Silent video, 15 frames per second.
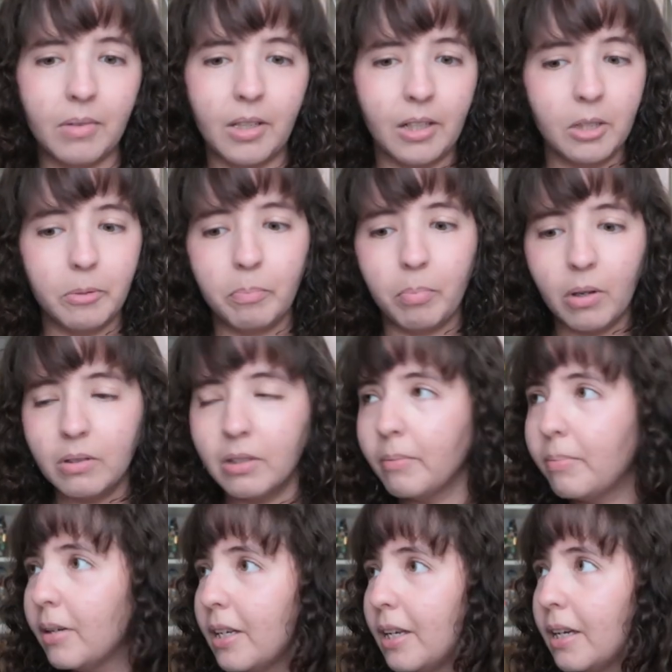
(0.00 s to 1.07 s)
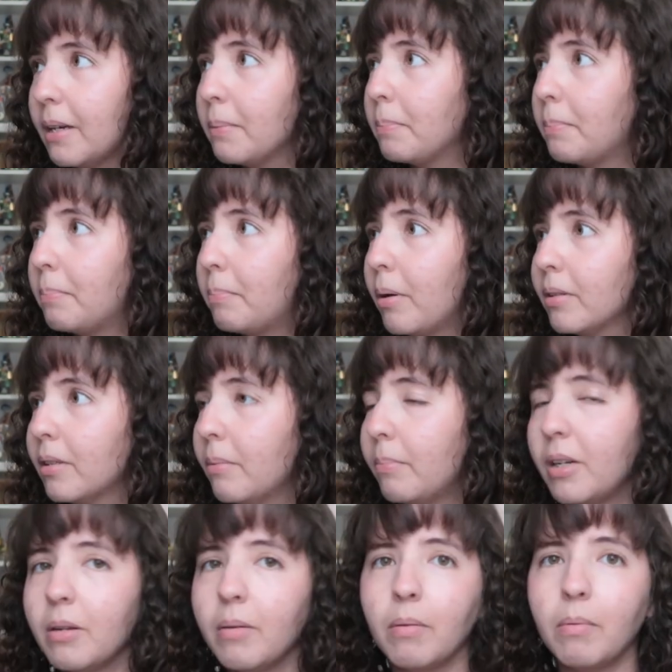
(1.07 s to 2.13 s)
There's possibly
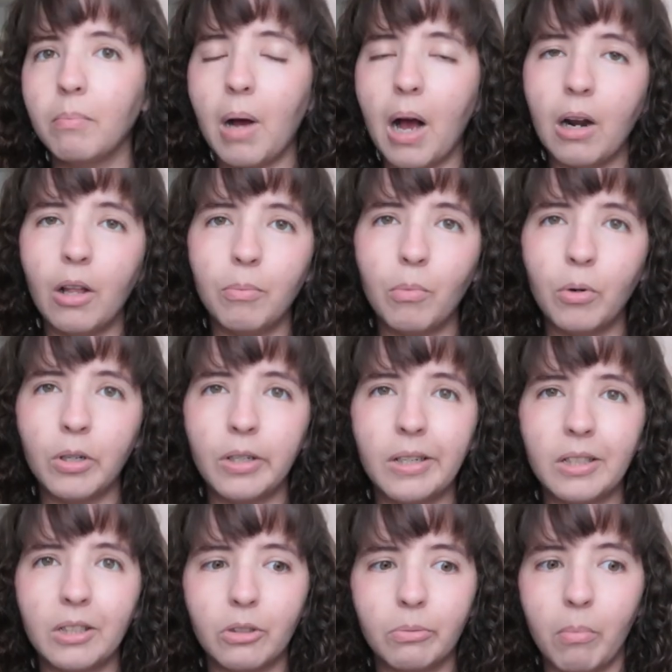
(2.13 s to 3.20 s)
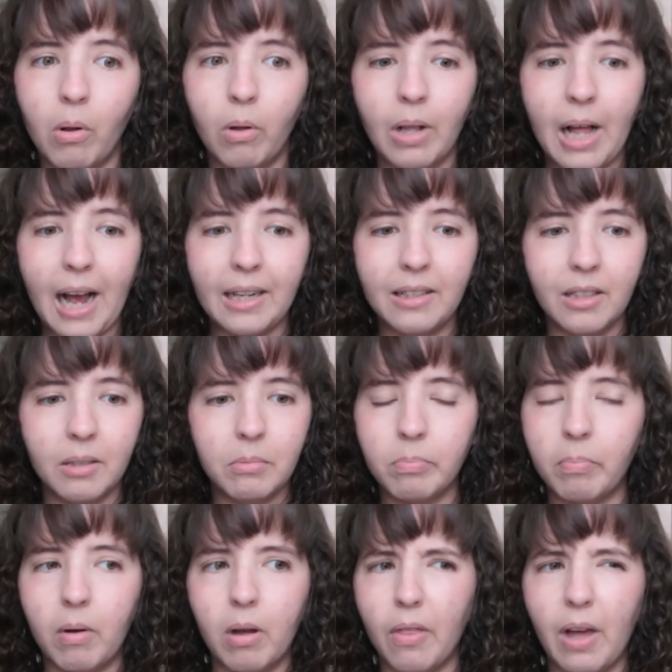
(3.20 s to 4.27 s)
a lot more small items,
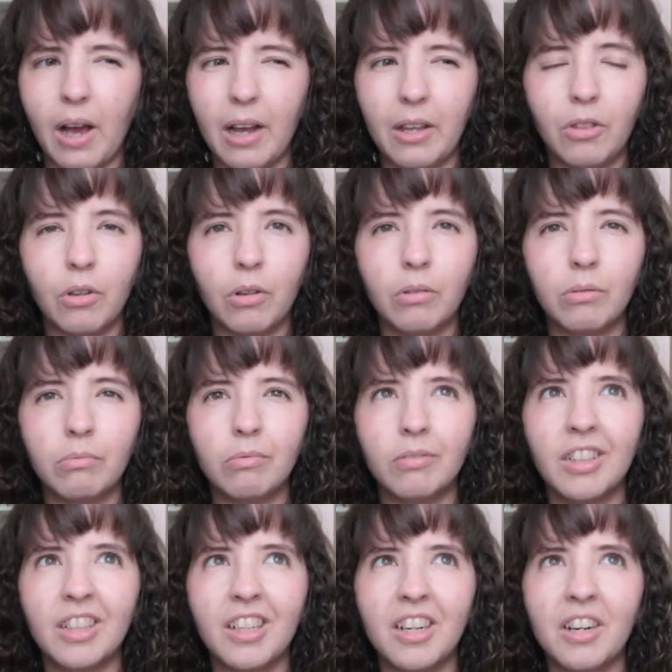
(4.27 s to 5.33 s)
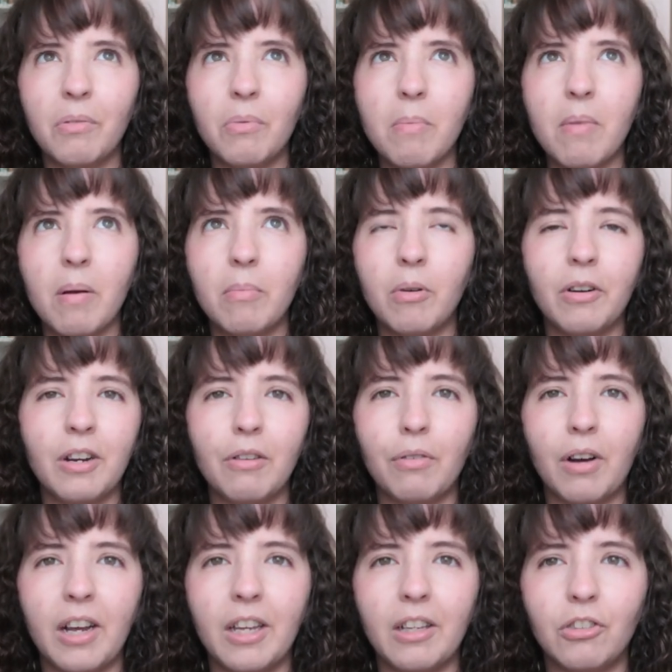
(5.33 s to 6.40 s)
but I don't remember if
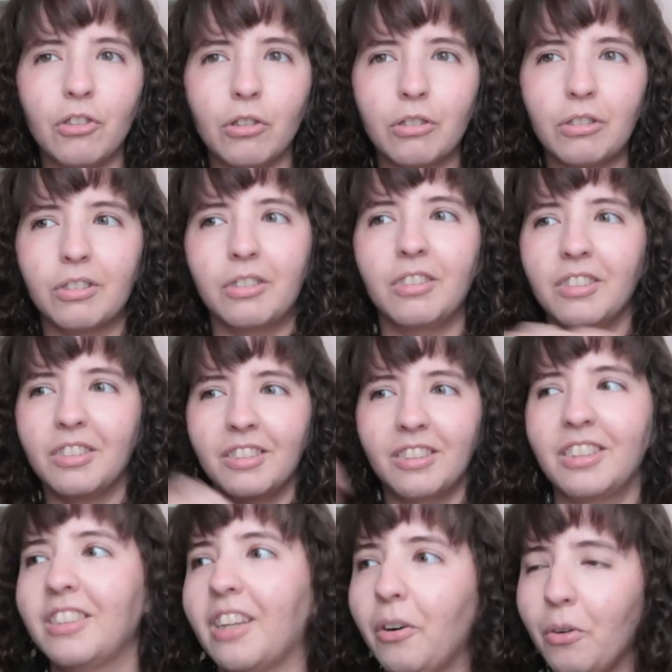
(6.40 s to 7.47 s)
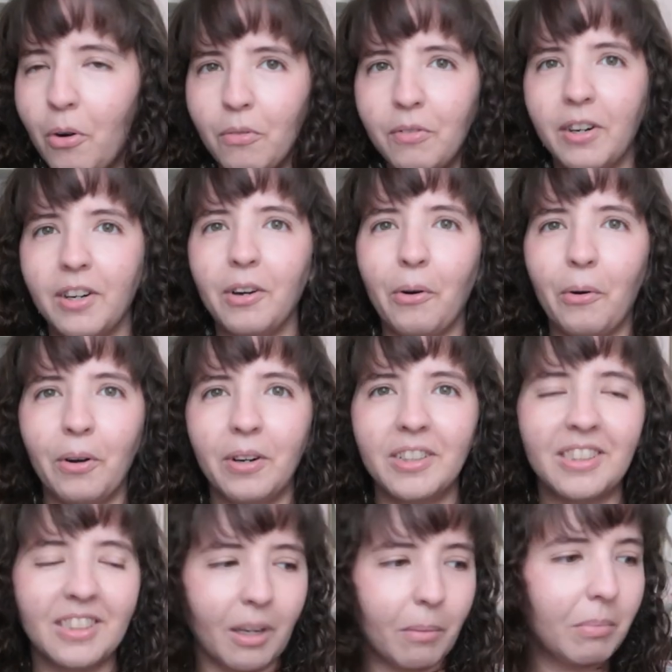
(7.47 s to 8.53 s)
I just start over or
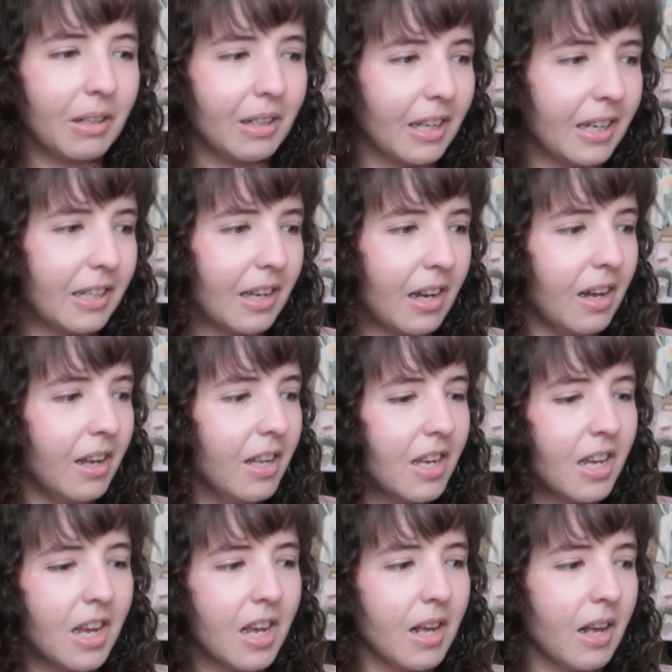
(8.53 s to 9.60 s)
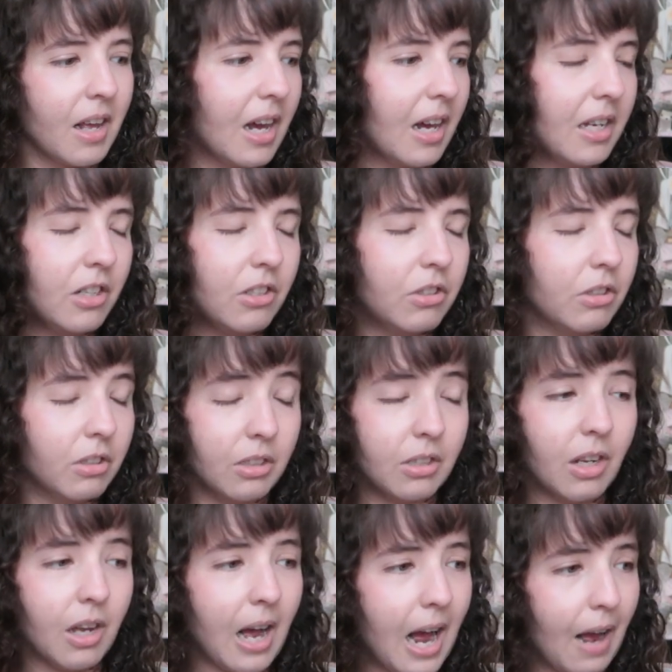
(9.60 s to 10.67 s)
something like that. I just
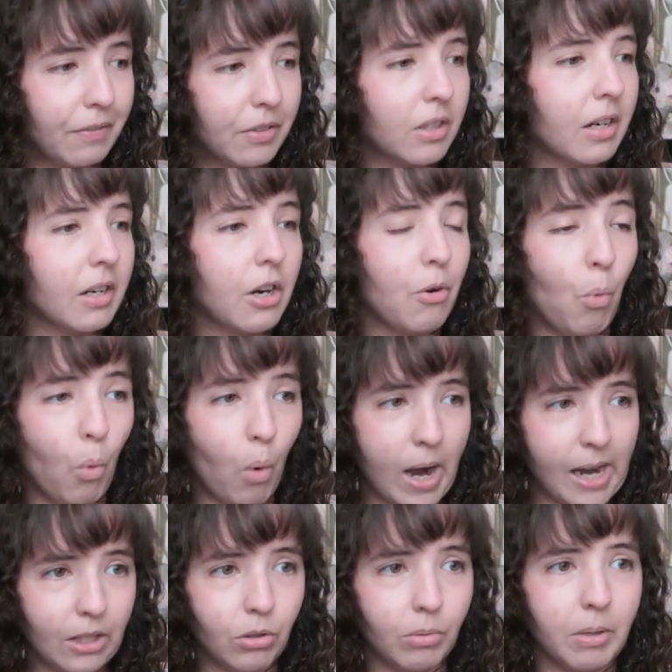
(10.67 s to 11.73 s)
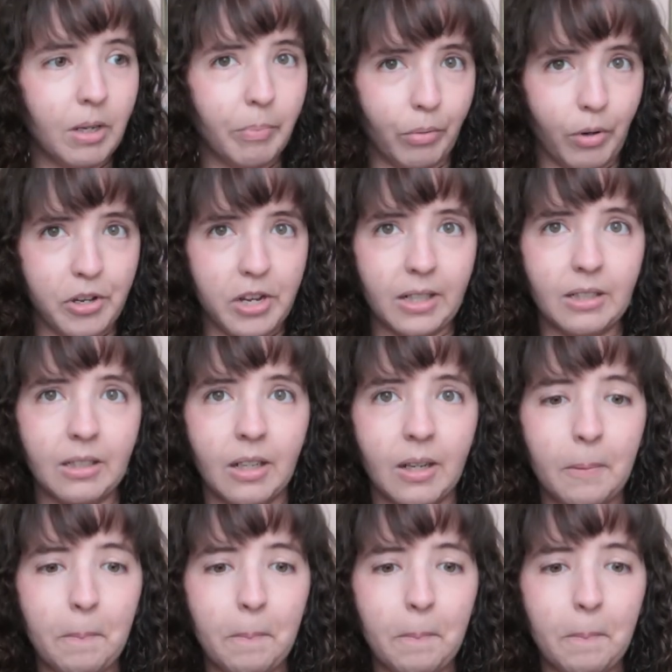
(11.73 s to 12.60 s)
have started way too many projects.